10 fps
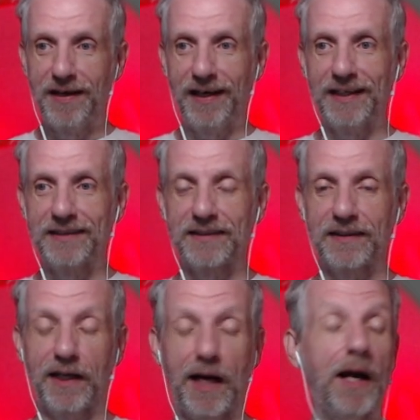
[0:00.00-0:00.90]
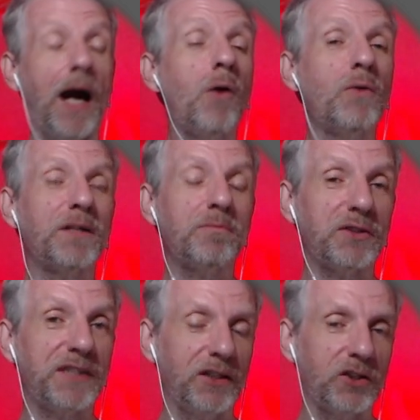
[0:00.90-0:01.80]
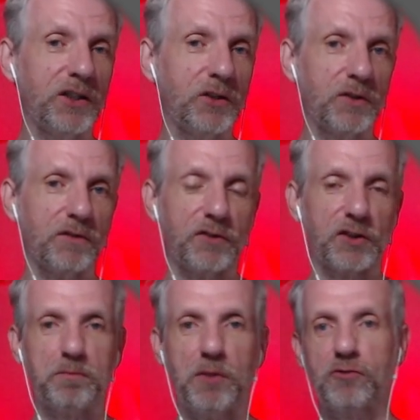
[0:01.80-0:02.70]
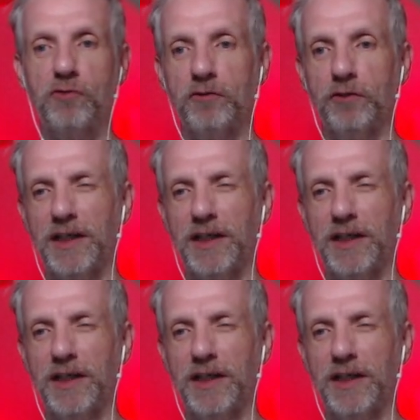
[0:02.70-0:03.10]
and uh, how we can potentially use it for spot rendering.